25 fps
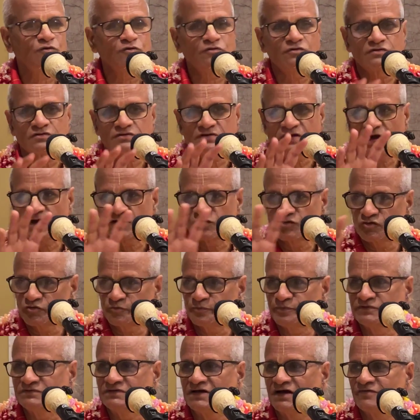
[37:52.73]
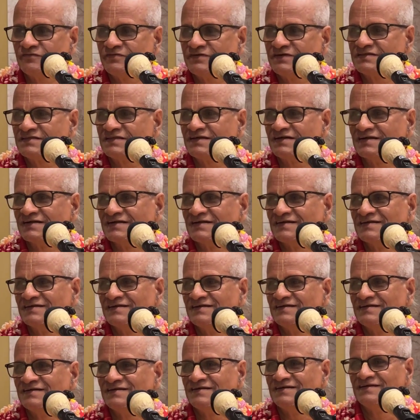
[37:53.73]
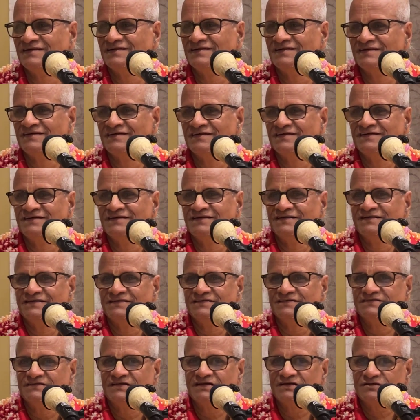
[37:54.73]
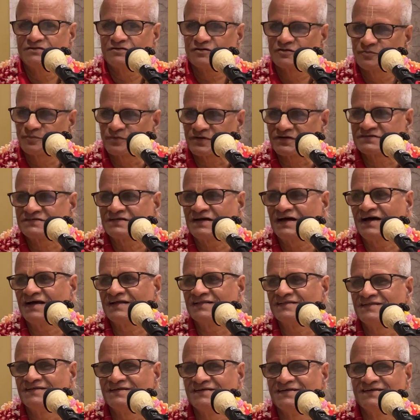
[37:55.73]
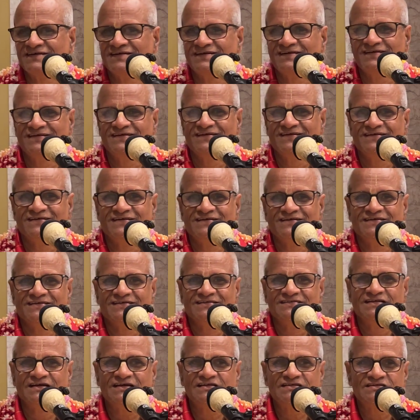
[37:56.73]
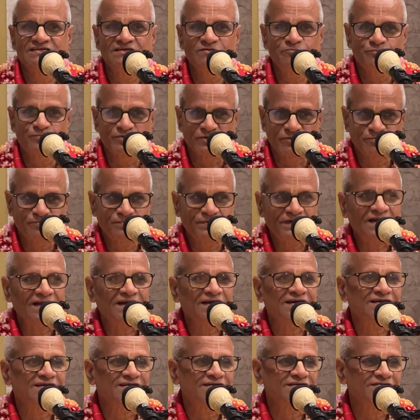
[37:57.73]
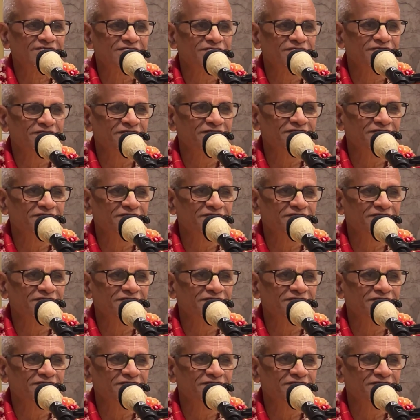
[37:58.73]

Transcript: do Thakur Puja, everything, then took prasad, then she prepared